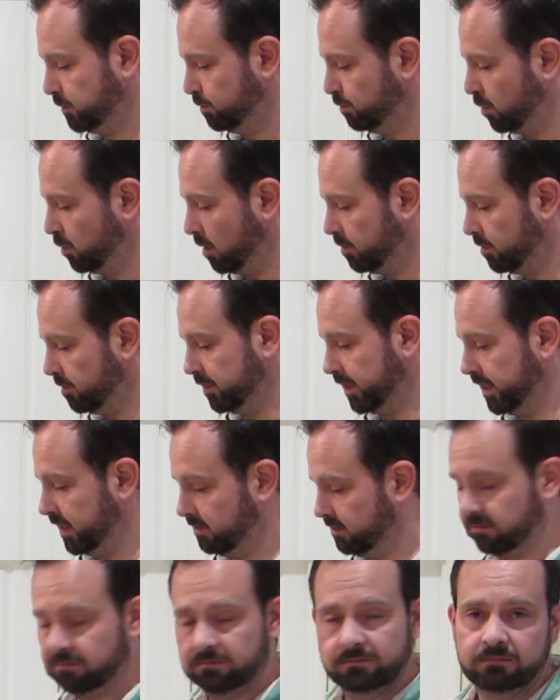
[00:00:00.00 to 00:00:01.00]

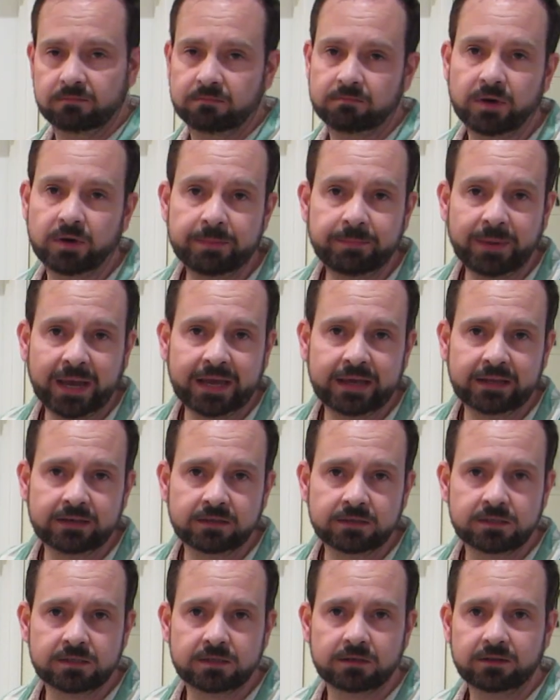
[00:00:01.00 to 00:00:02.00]
Probably my
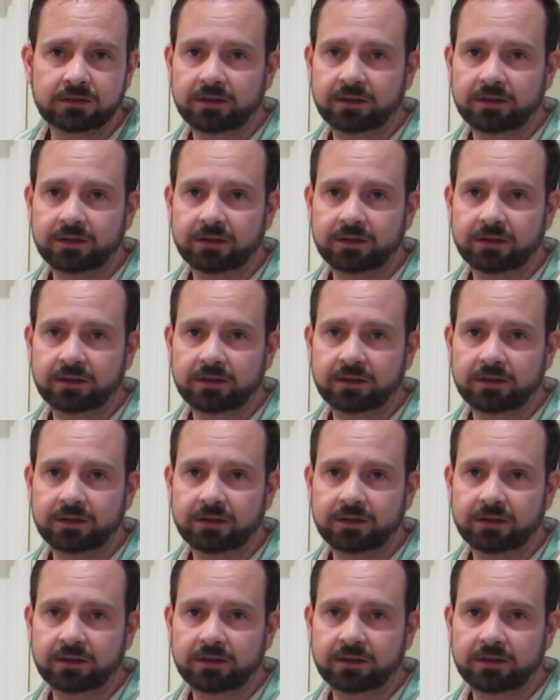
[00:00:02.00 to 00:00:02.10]
pans,